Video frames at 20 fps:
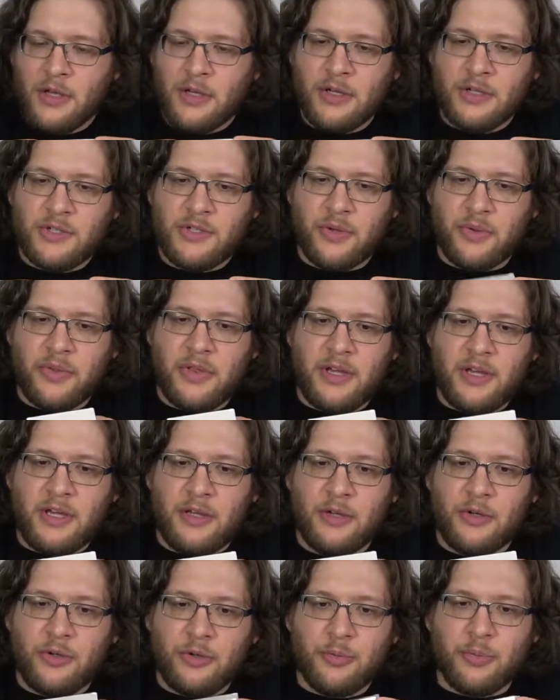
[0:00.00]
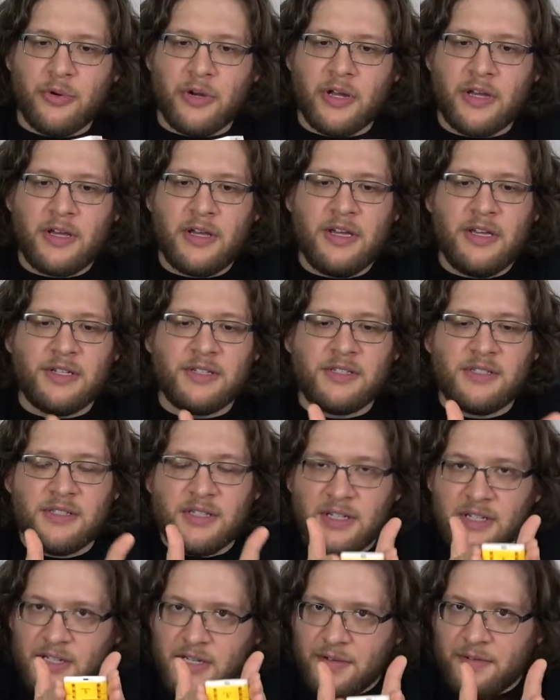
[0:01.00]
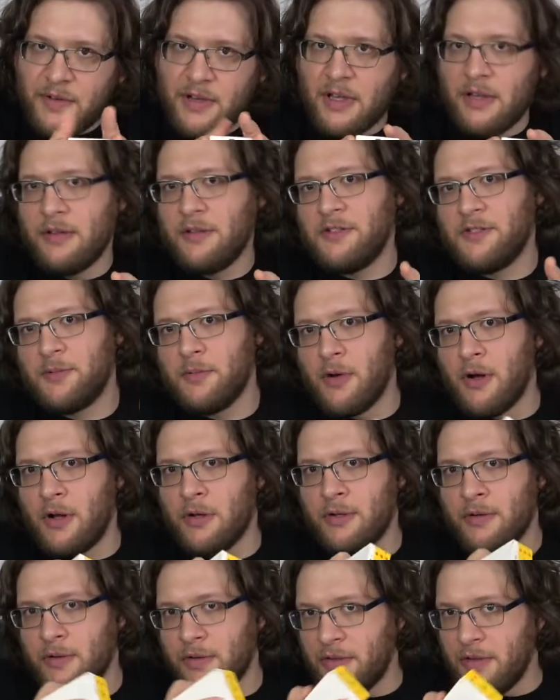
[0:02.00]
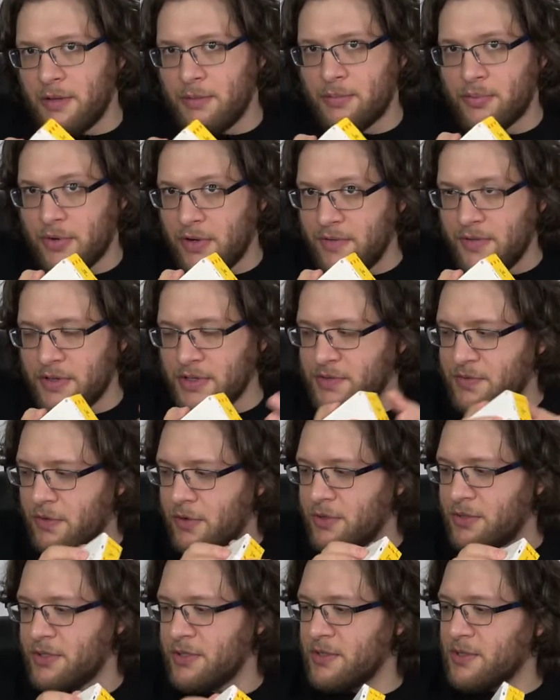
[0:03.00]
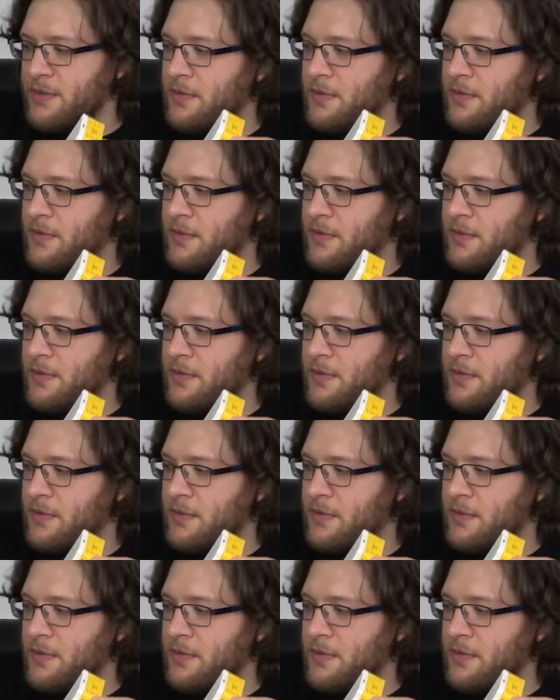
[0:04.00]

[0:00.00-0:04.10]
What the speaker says: So the new brick is significantly smaller than previous versions.